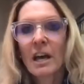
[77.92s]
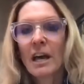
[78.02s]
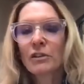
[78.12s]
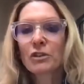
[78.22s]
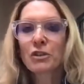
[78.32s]

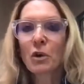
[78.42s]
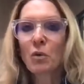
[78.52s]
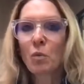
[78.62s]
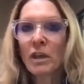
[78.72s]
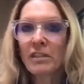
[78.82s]
And
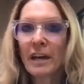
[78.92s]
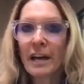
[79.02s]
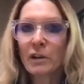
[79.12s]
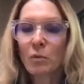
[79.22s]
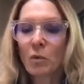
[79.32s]
so with
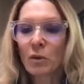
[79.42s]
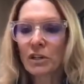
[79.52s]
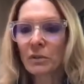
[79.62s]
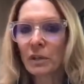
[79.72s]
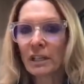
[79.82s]
that, what we're
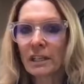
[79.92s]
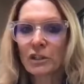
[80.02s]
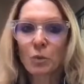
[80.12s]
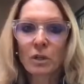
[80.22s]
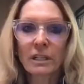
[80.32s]
doing
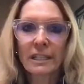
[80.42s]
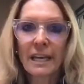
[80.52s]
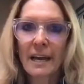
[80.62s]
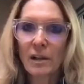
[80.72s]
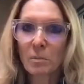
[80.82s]
is we're
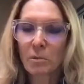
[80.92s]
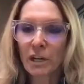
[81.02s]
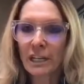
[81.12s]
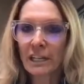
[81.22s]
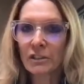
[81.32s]

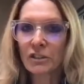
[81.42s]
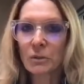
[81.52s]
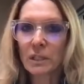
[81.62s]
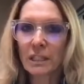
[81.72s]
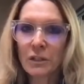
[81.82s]
calibrating
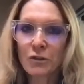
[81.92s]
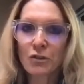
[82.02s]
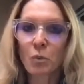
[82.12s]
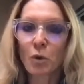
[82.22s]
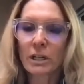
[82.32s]
to
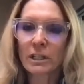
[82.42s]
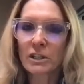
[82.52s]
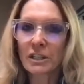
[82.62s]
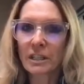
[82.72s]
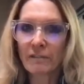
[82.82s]
each
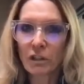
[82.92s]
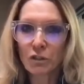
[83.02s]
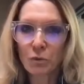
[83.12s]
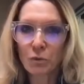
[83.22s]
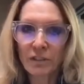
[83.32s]
worker's
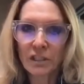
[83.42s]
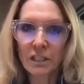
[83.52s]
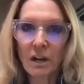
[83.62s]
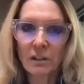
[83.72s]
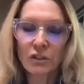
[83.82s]
individual
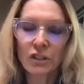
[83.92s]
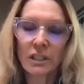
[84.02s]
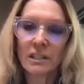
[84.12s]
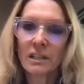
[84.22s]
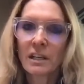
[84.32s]

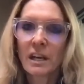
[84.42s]
physiology